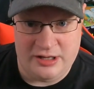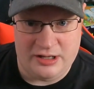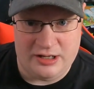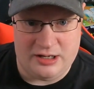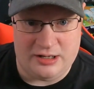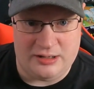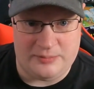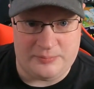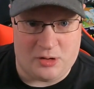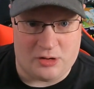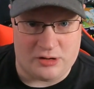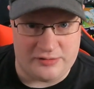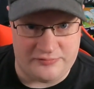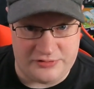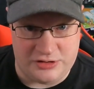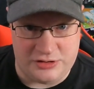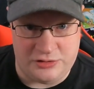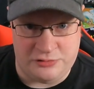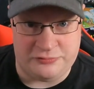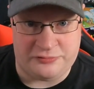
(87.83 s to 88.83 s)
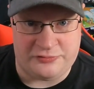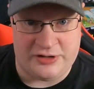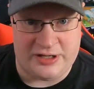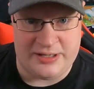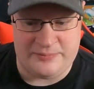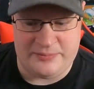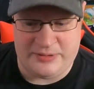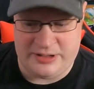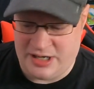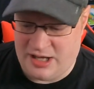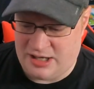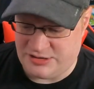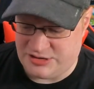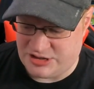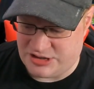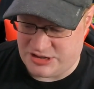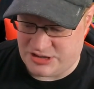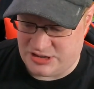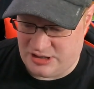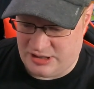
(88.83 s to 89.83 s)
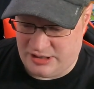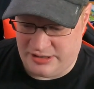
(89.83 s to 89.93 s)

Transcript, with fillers: uh, part of the Yoon-fam, and not just uh,